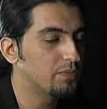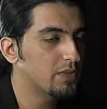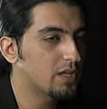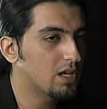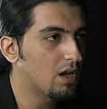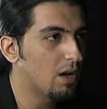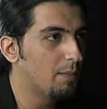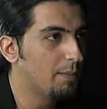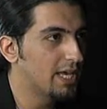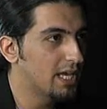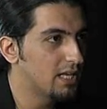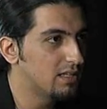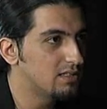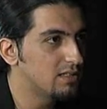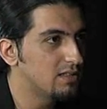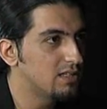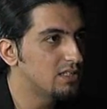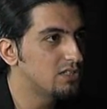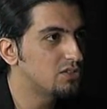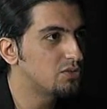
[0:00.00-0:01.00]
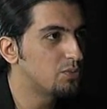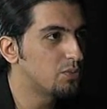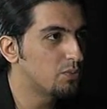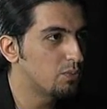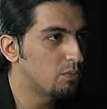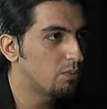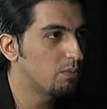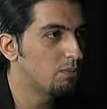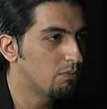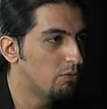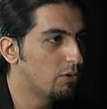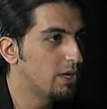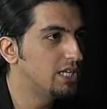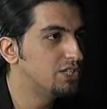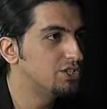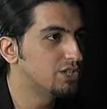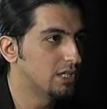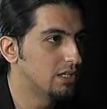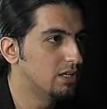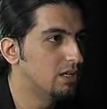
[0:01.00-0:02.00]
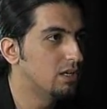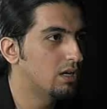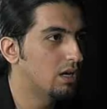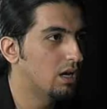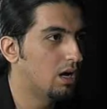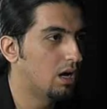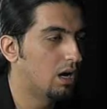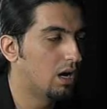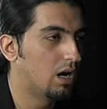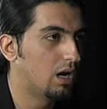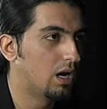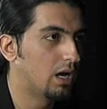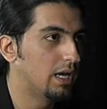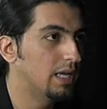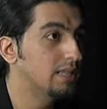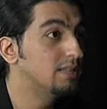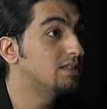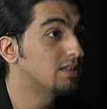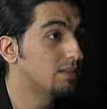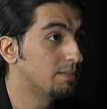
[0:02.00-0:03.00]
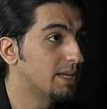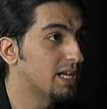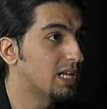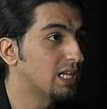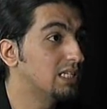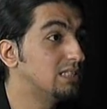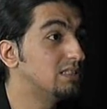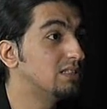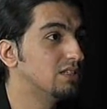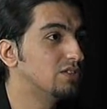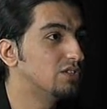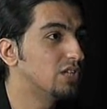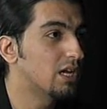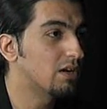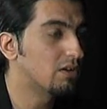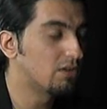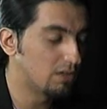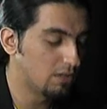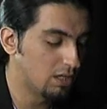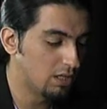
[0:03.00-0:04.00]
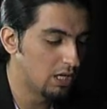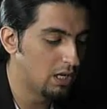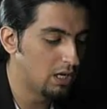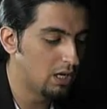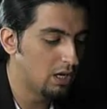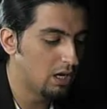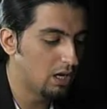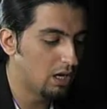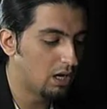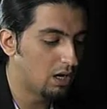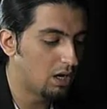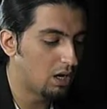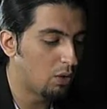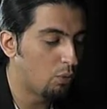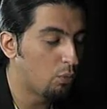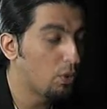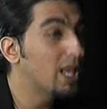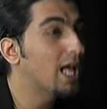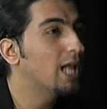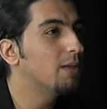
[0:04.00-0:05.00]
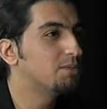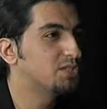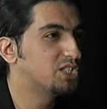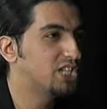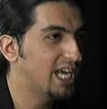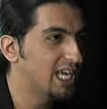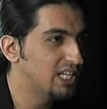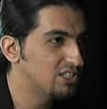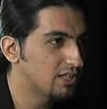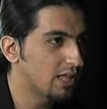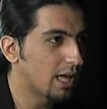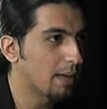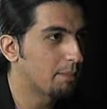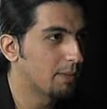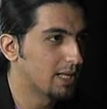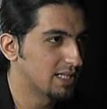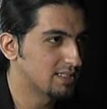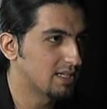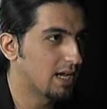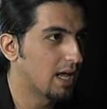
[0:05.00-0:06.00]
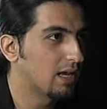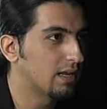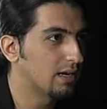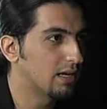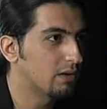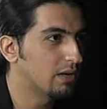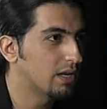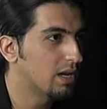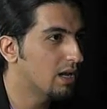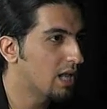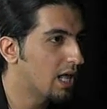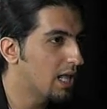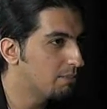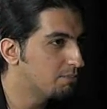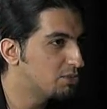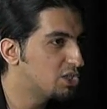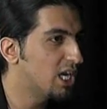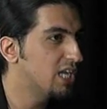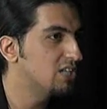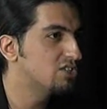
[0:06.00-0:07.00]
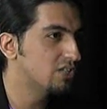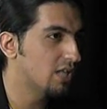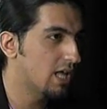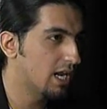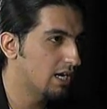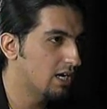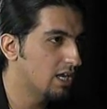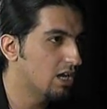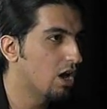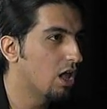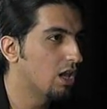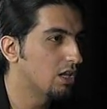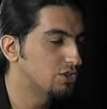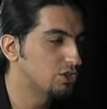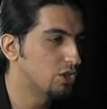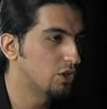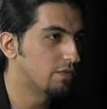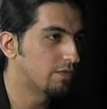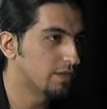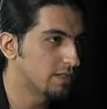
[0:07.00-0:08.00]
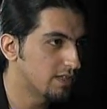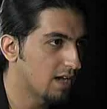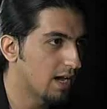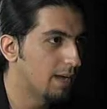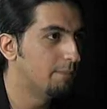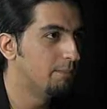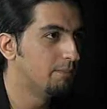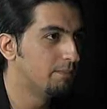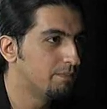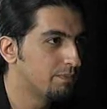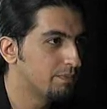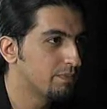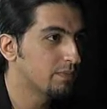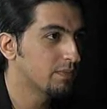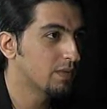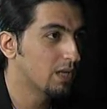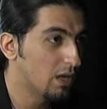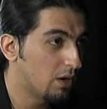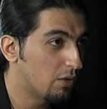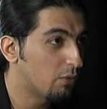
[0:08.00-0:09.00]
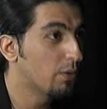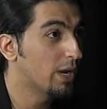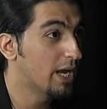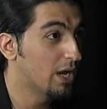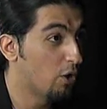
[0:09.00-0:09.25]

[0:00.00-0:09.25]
coming into this region, into the Middle East in general, will help change that mentality. It will help change that ideology over time. We